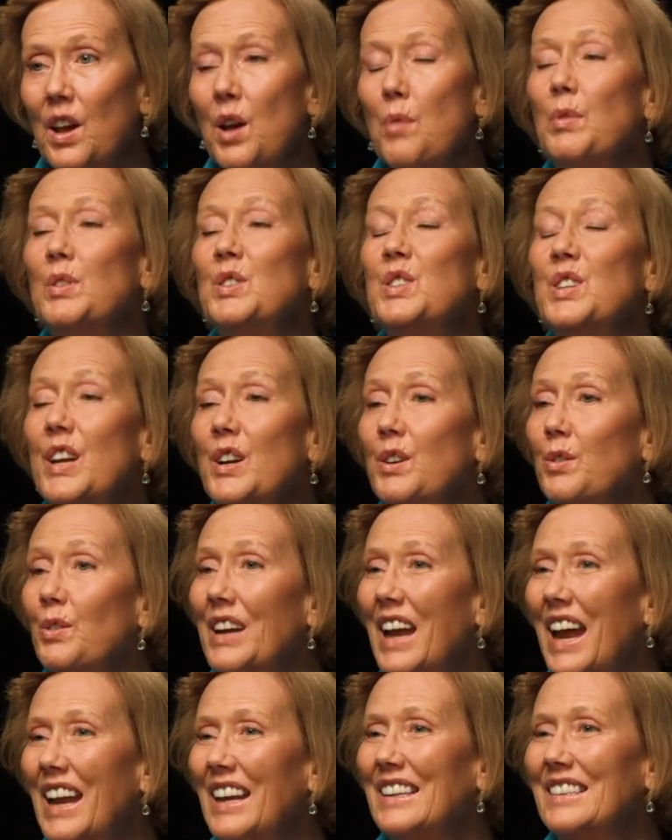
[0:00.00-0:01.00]
When she
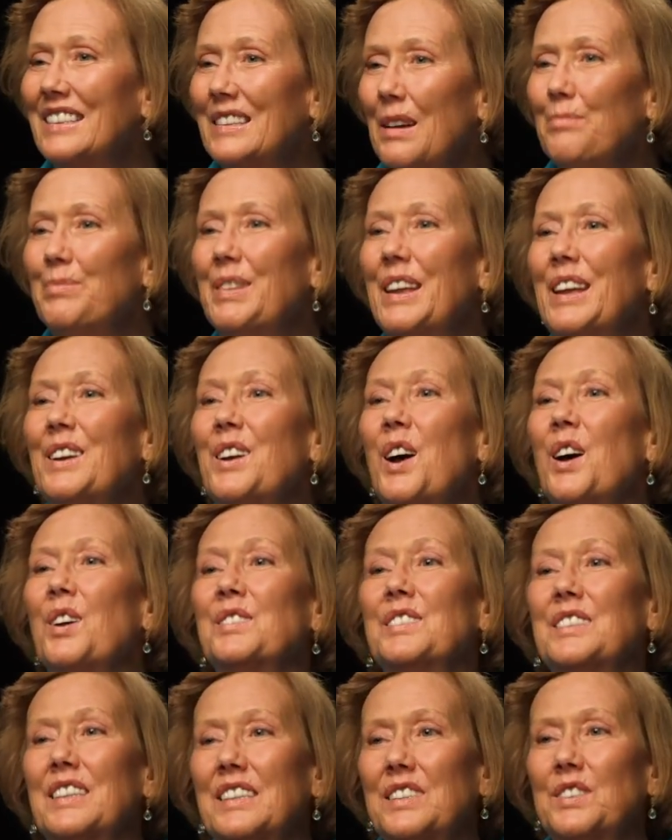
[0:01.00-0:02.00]
created something called
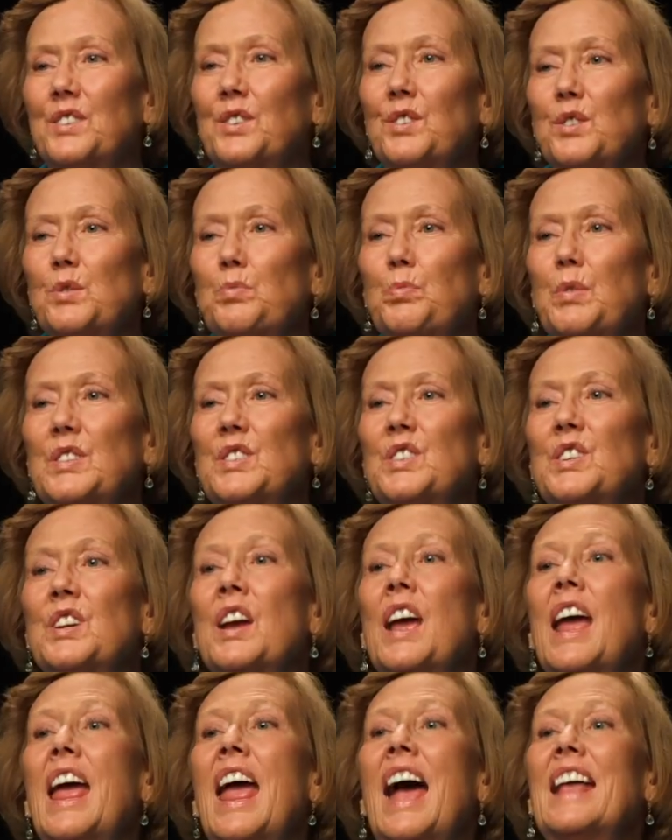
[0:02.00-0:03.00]
Sisters, which
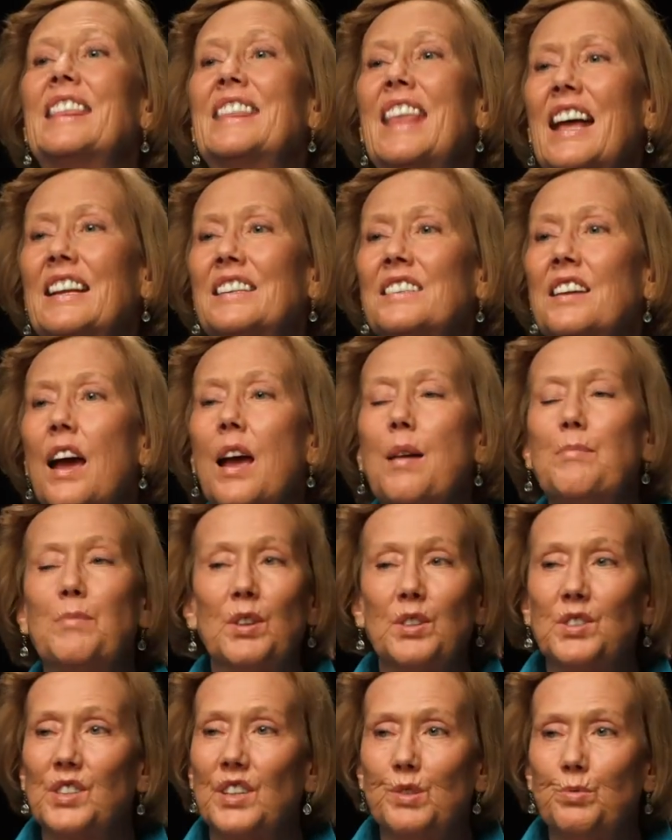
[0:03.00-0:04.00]
at that time
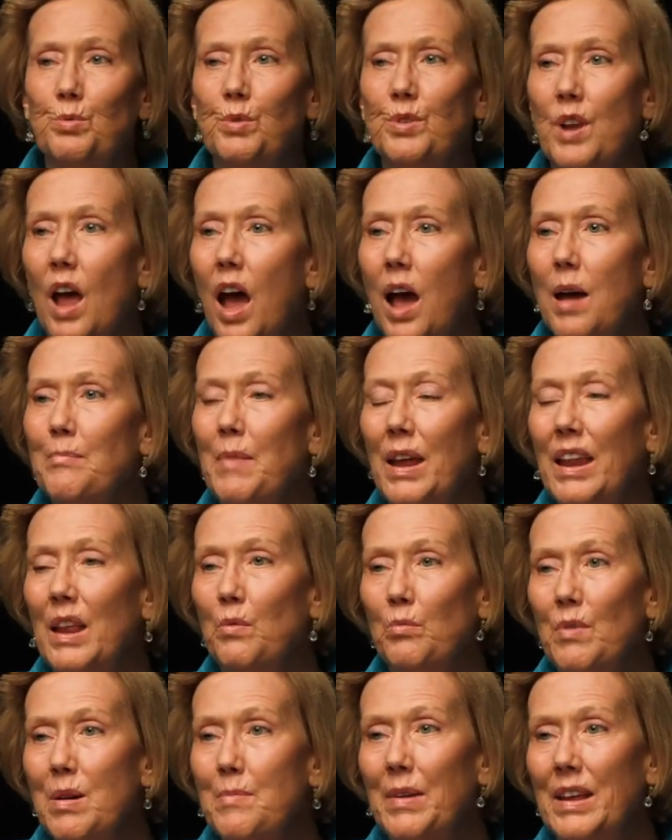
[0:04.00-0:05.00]
there just were not many
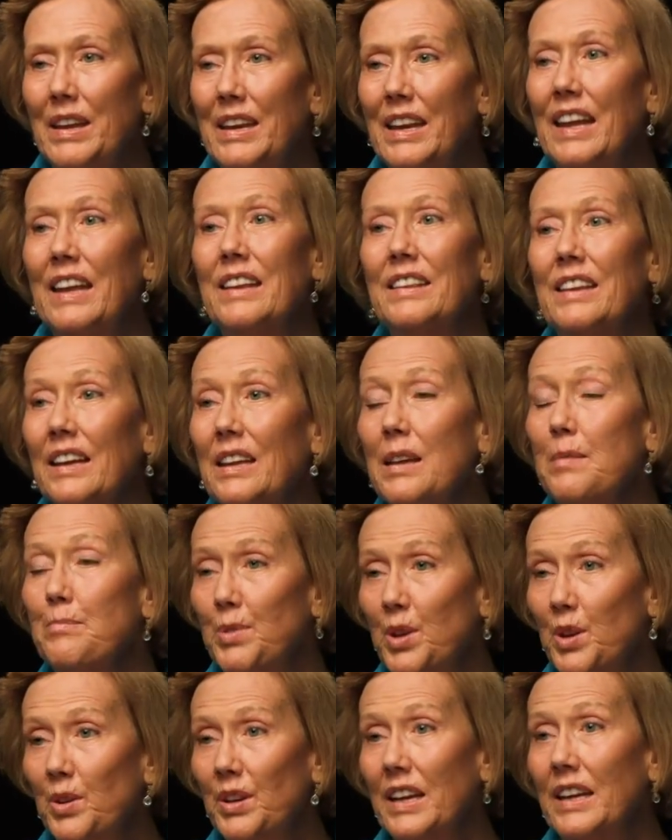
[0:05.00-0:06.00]
women in the
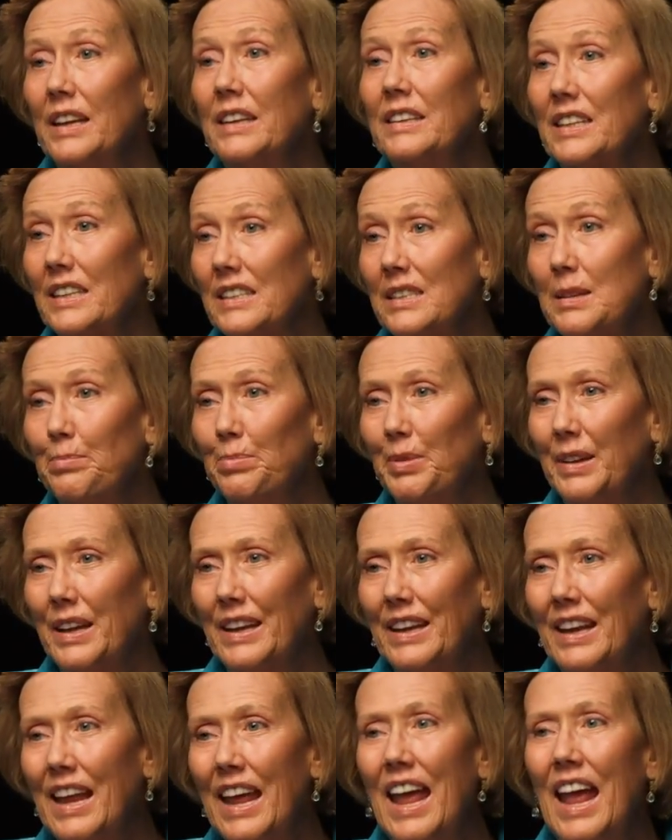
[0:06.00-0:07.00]
computing discipline.